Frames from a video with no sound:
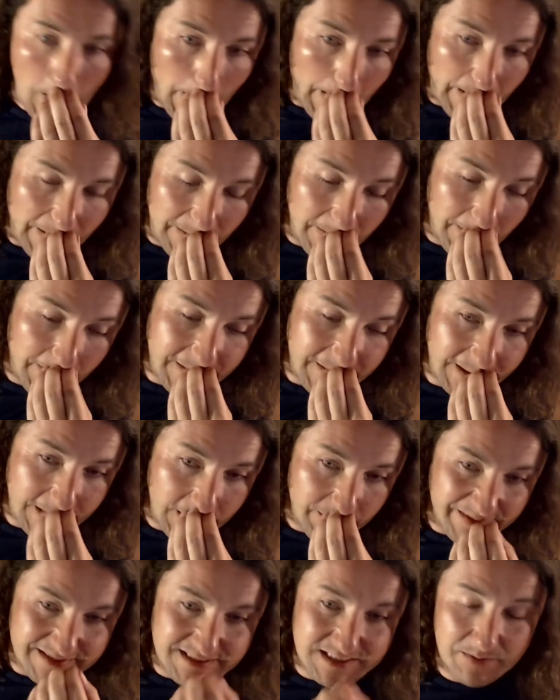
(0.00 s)
I look down at
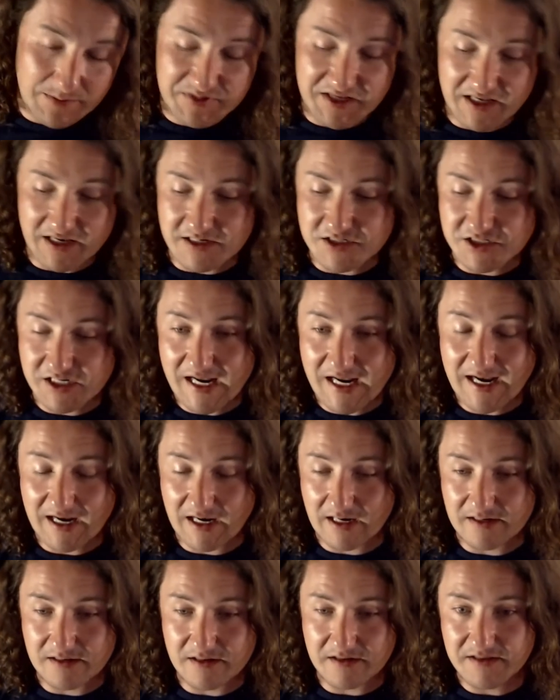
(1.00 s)
my temp gauge
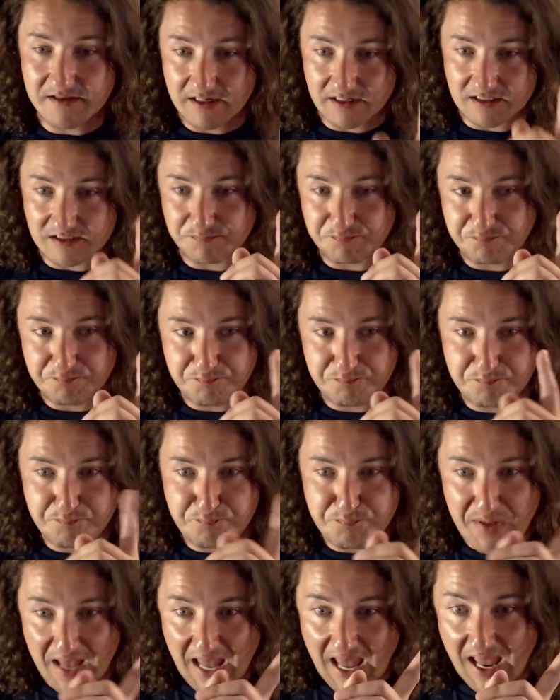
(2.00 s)
and the thing is
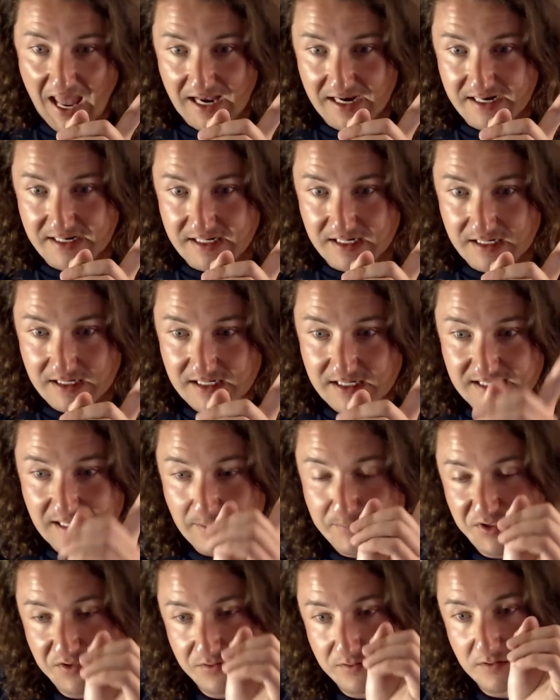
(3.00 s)
pegged. It's
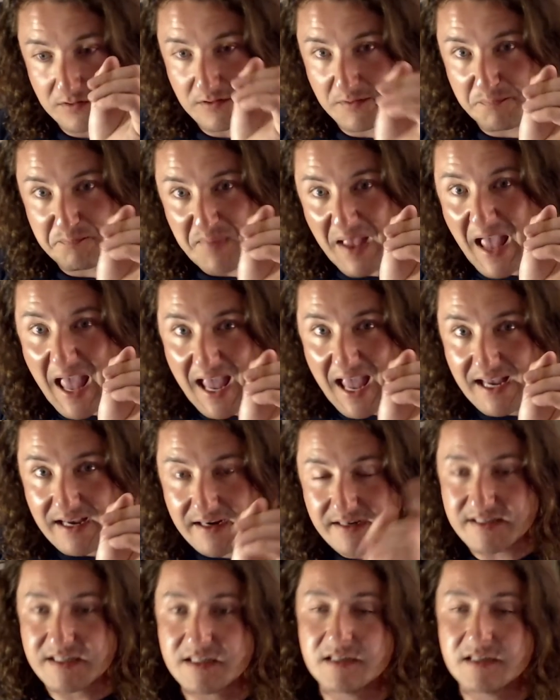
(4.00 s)
absolutely pegged.